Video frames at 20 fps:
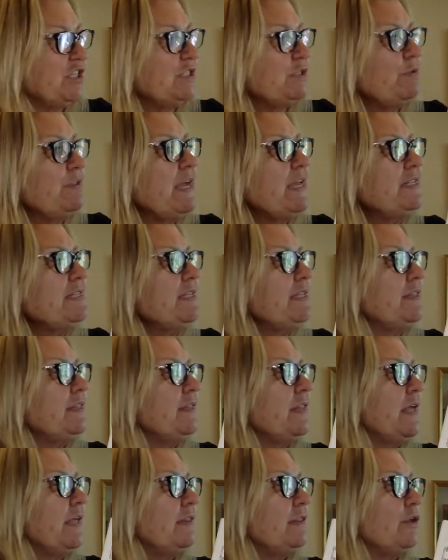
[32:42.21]
So that's
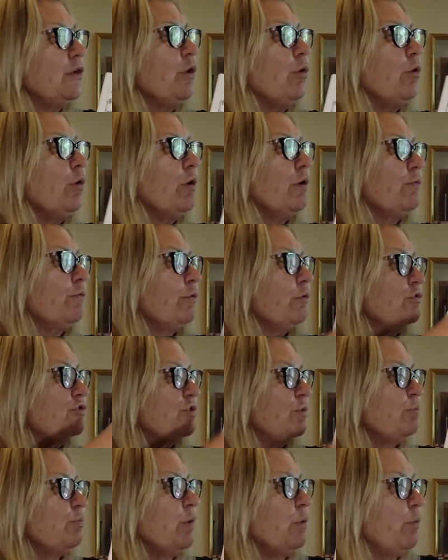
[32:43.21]
at the core of Road
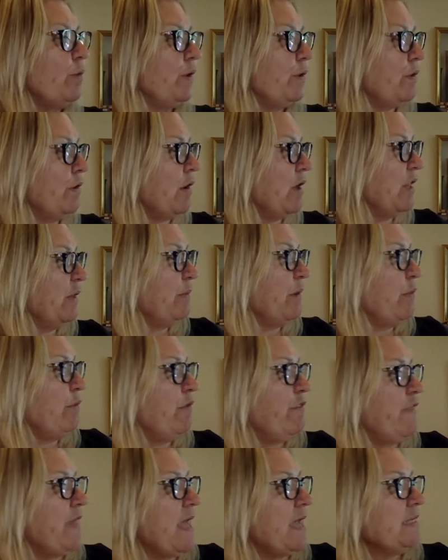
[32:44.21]
Trip, what we're all about
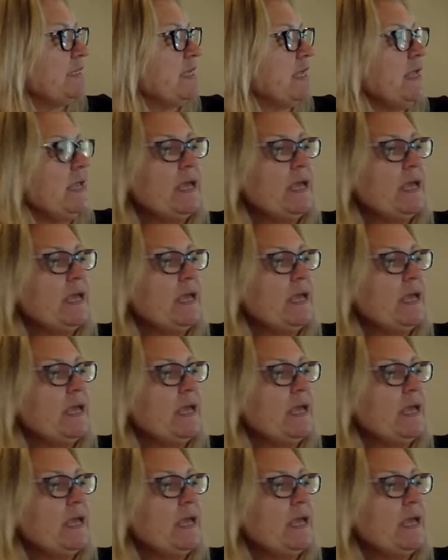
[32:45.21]
with that.